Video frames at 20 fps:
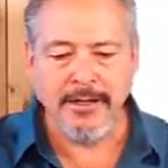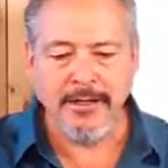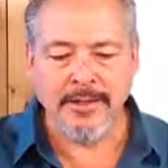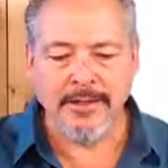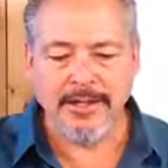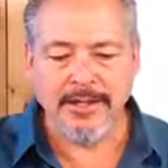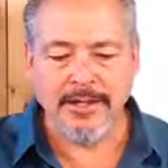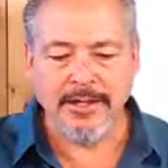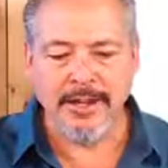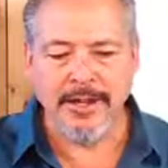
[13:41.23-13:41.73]

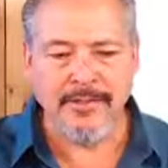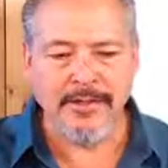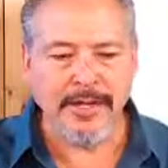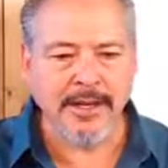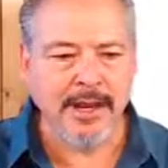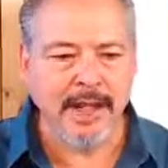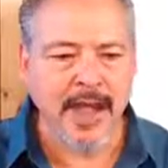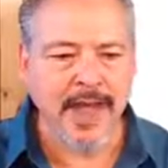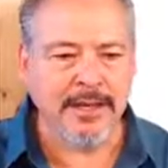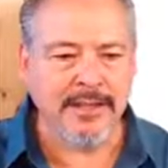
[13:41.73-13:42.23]
this
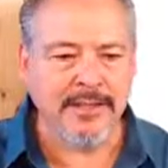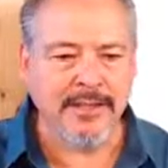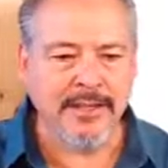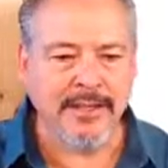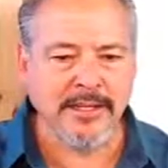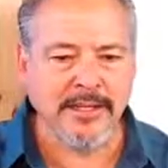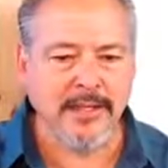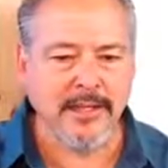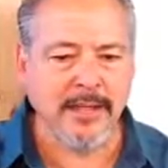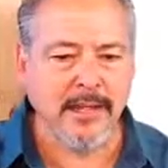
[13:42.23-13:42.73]
evening at
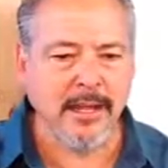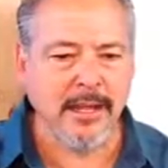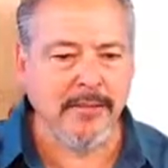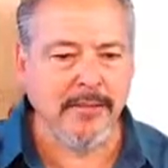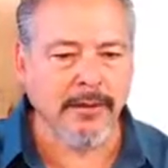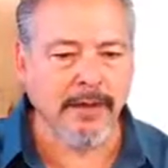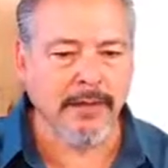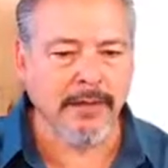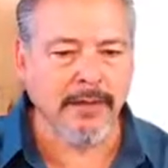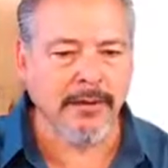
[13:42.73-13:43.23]

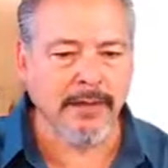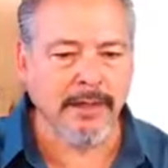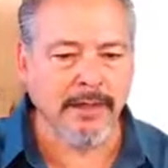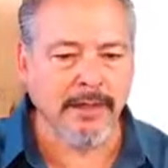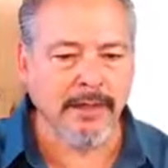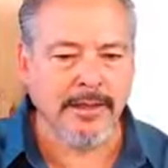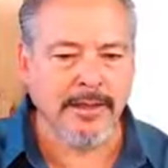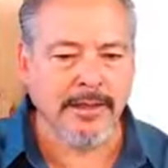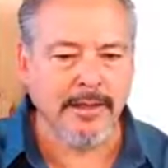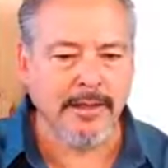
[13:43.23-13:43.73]
6:00, right? I
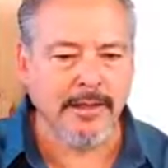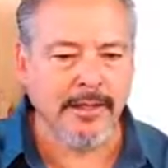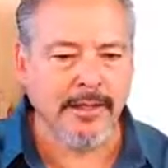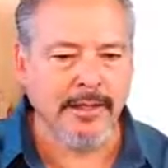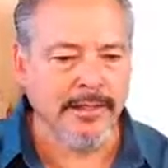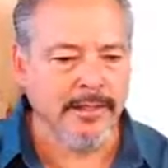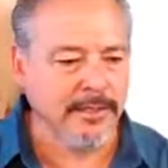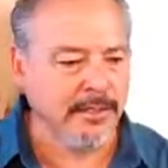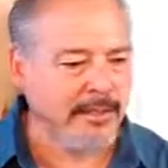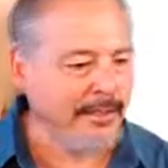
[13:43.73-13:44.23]
think that's when it
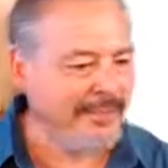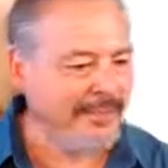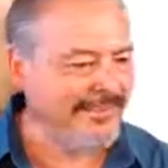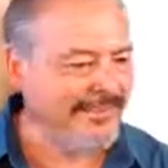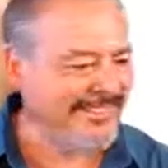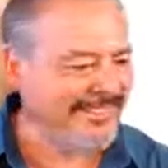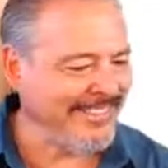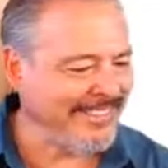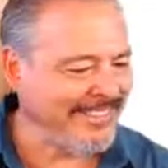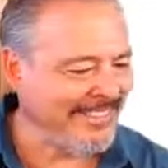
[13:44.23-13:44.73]
is.
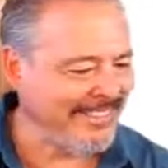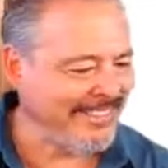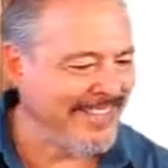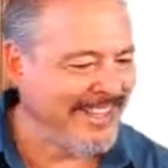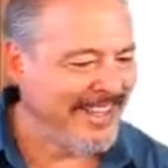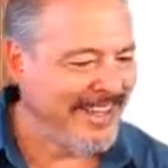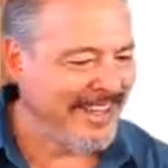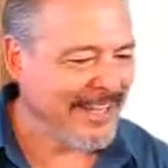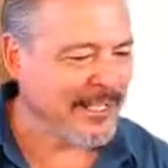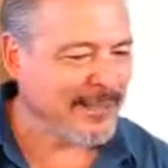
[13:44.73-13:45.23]

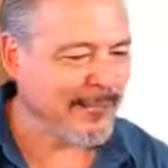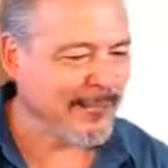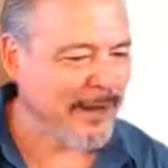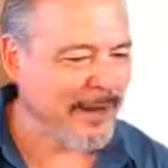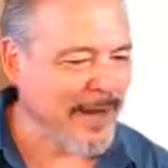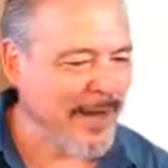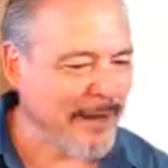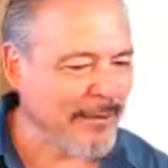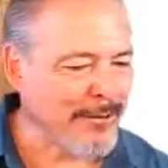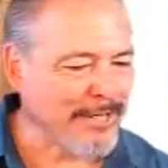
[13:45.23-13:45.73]
It's
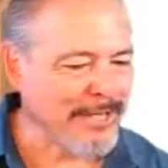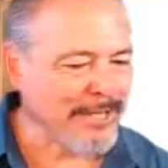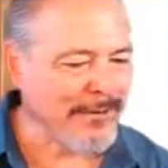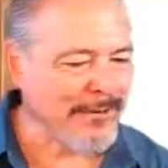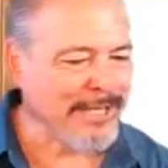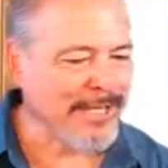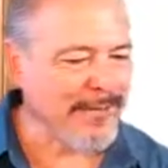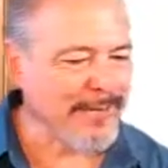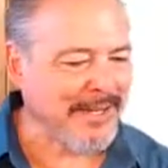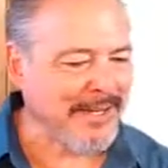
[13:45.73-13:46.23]
4 hours,
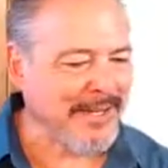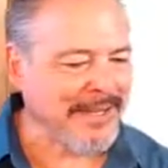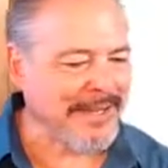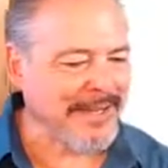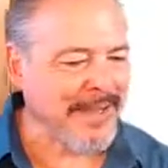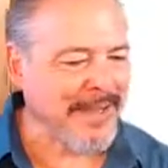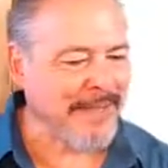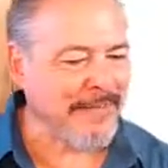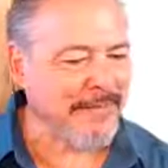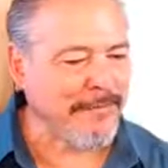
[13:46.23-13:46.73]
17 minutes,
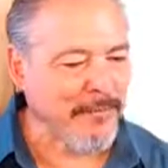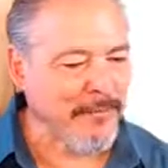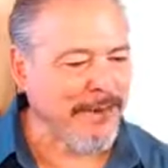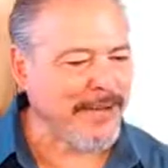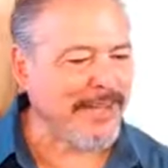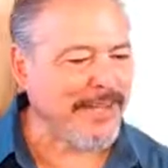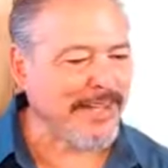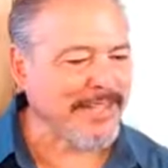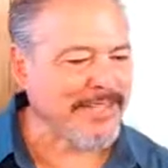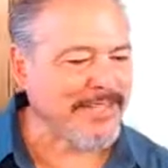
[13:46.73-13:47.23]
and
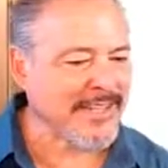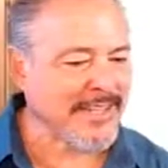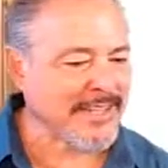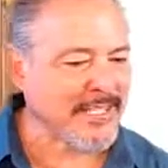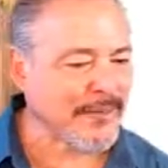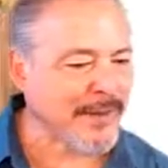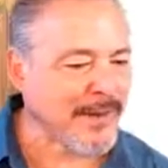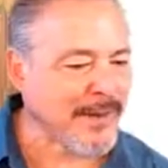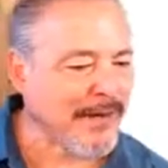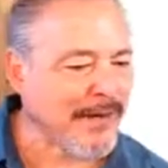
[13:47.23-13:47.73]
49
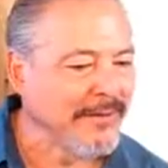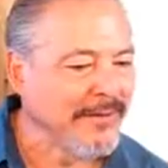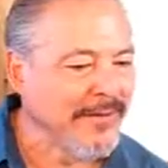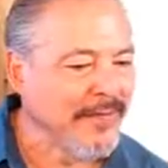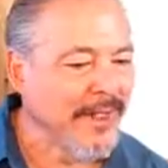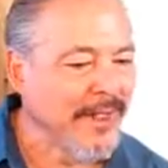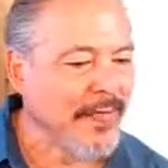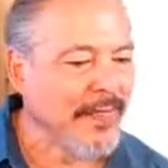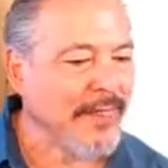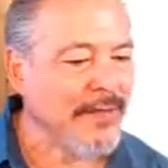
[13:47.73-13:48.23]
seconds from now.
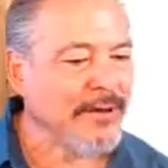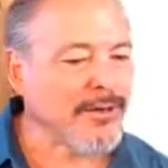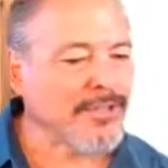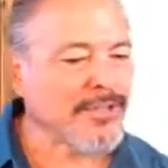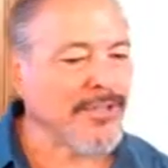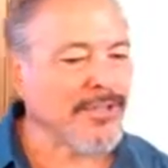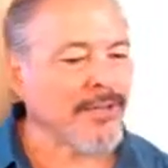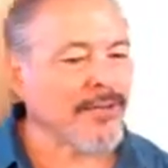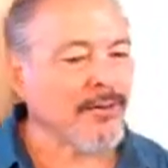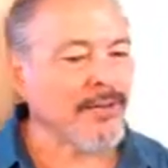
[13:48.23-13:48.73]

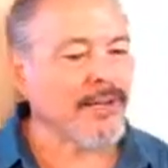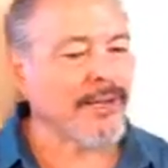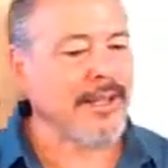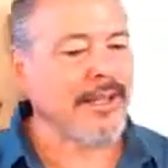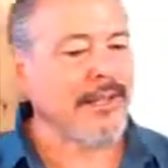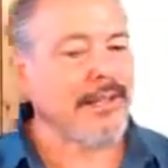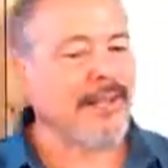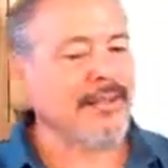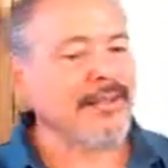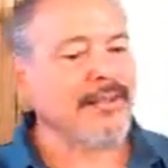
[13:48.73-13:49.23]
Thursday,
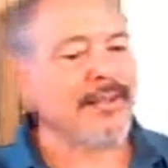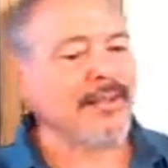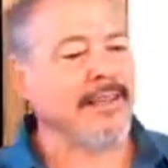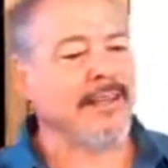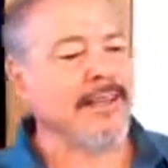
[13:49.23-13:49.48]
28th. That's